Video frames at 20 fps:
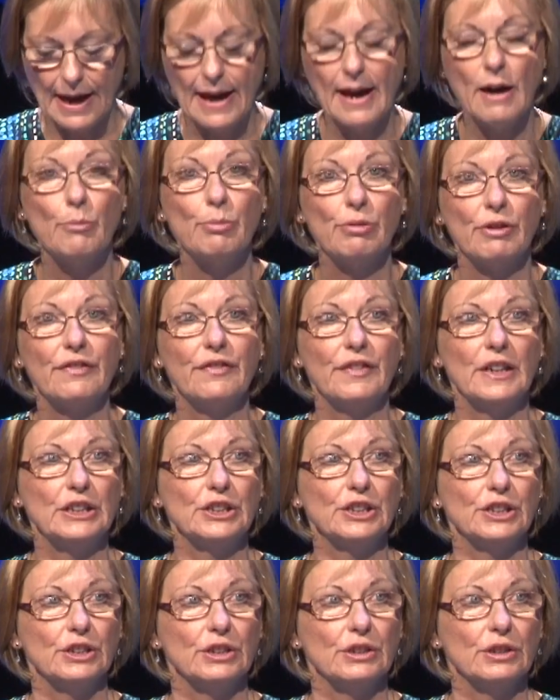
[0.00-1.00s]
our
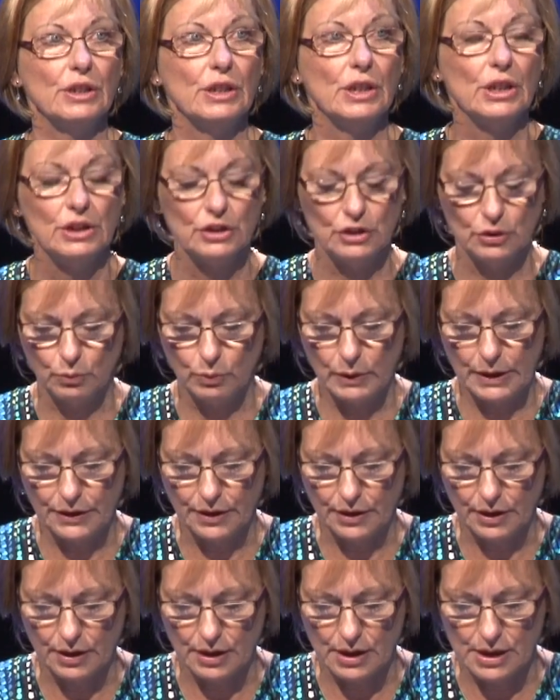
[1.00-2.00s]
profession to
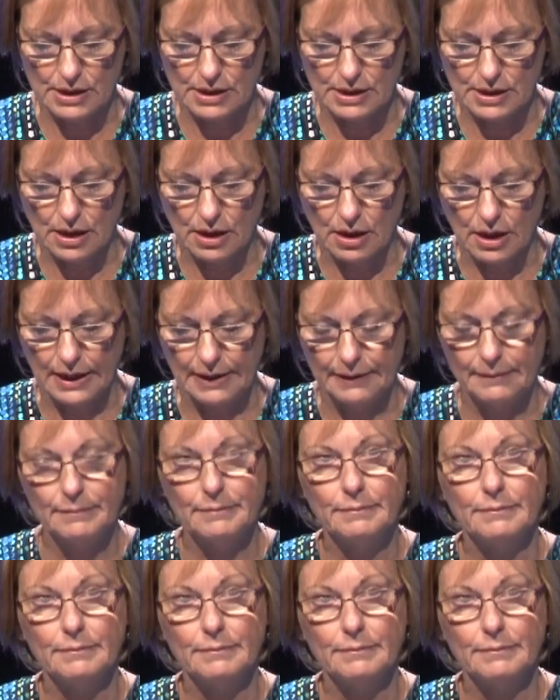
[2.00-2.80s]
wither and die.